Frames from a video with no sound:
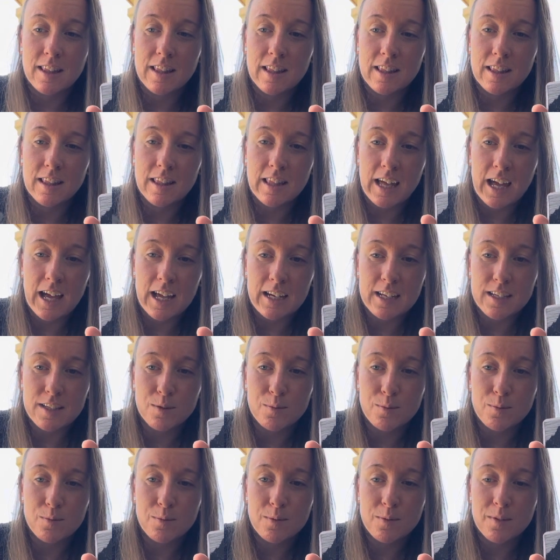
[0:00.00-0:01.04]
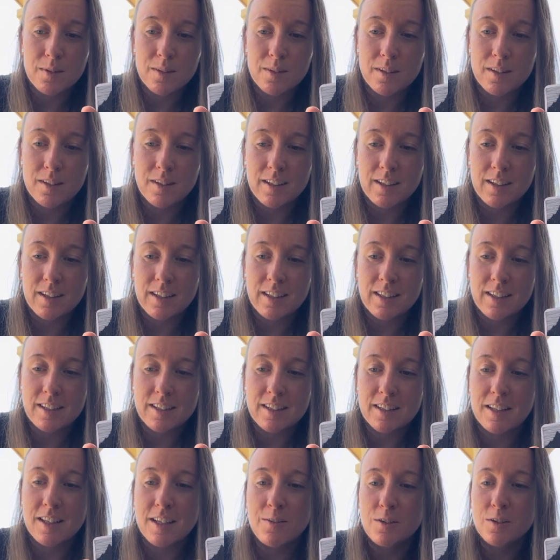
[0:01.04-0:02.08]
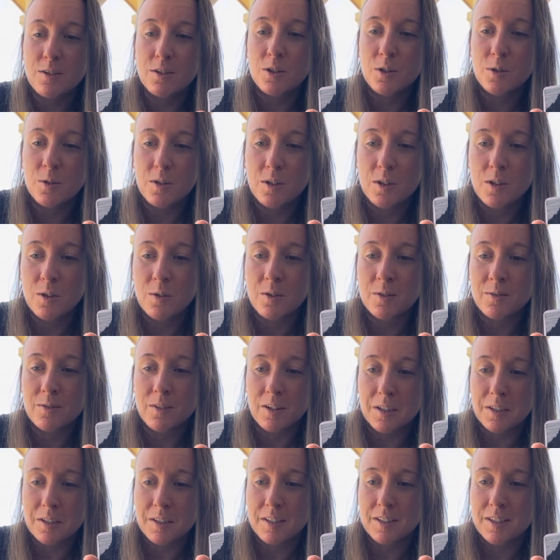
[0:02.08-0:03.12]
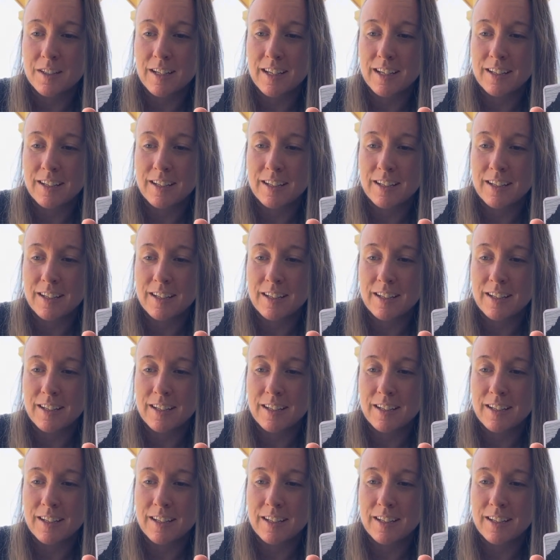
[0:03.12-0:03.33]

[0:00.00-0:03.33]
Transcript: that is delivered to the universe